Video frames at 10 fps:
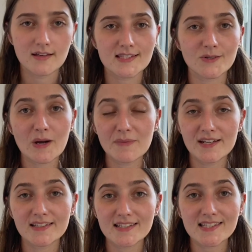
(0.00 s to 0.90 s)
So I'm
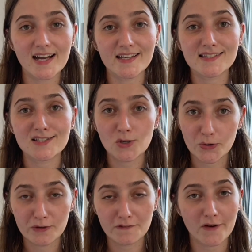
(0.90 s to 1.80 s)
knitting the size
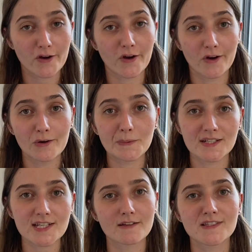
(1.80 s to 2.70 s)
2 for her,
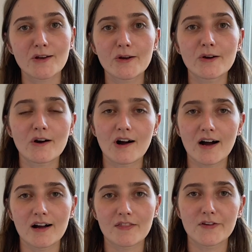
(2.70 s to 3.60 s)
which gives
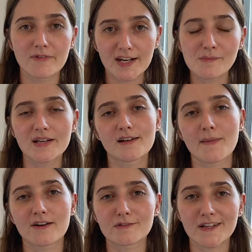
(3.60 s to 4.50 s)
her the recommended
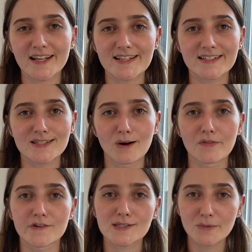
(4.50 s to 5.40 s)
amount of ease on
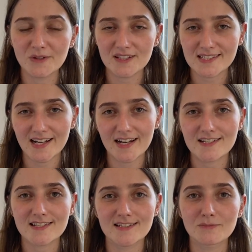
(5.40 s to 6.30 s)
the smaller size.
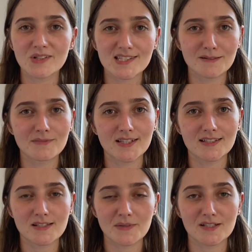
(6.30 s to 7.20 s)
She didn't want something
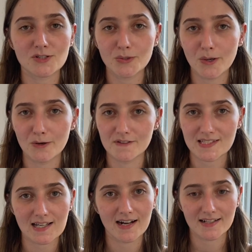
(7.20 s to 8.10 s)
to be too
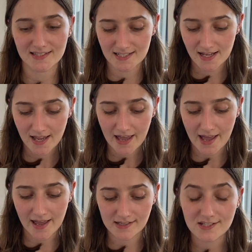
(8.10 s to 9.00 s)
oversized,
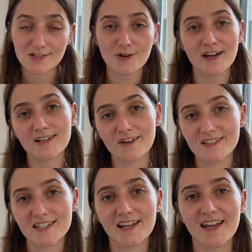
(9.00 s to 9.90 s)
and she tried it on
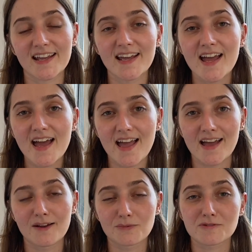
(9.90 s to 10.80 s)
today
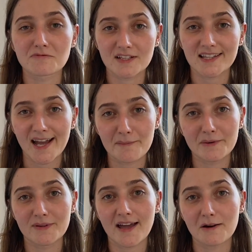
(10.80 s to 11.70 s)
and was really happy
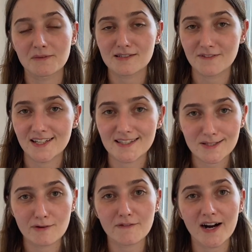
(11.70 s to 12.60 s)
with how it was fitting
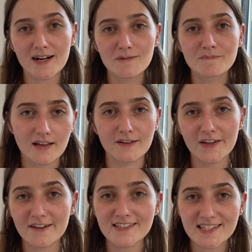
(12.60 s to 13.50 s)
so far. If you
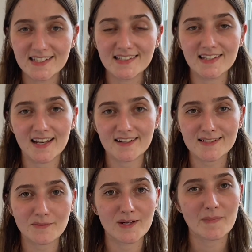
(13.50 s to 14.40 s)
haven't seen the Lanark
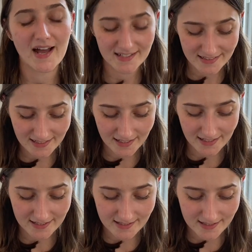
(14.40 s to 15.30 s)
sweater pattern, it
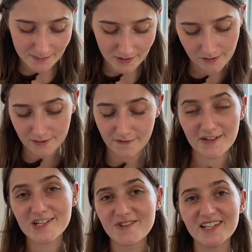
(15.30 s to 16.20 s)
is one of those very
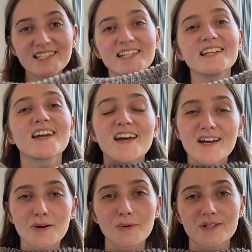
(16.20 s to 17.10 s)
trendy
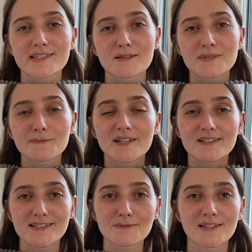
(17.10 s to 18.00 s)
quarter zip
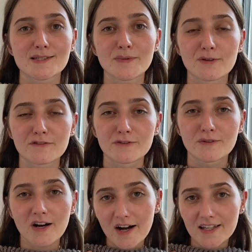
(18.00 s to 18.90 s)
sweaters with this beautiful
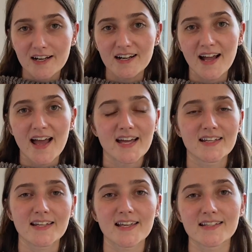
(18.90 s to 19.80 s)
collar,
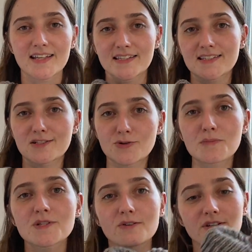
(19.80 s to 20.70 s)
and it is a drop
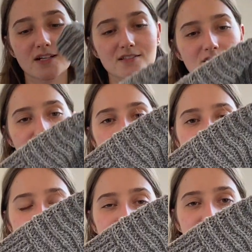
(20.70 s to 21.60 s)
shoulder
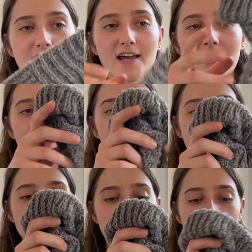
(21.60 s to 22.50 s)
construction, and
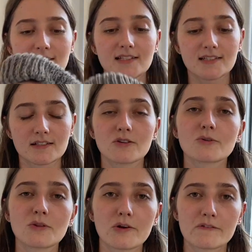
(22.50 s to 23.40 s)
it's knit in
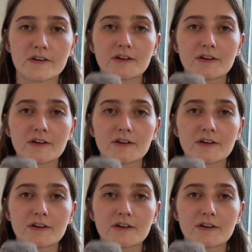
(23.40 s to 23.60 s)
all over